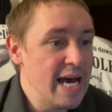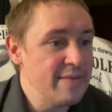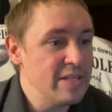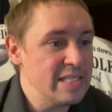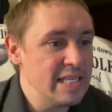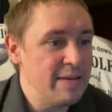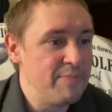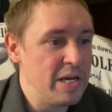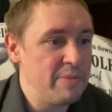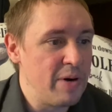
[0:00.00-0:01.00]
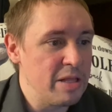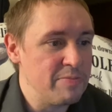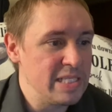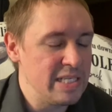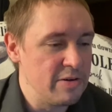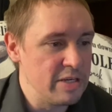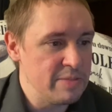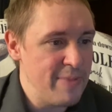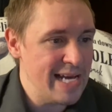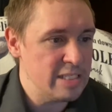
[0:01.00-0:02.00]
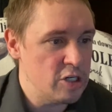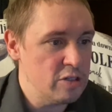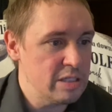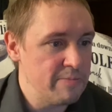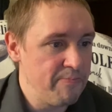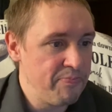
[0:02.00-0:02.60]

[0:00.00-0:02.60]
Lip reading: endlessly emitted by their mysterious masters.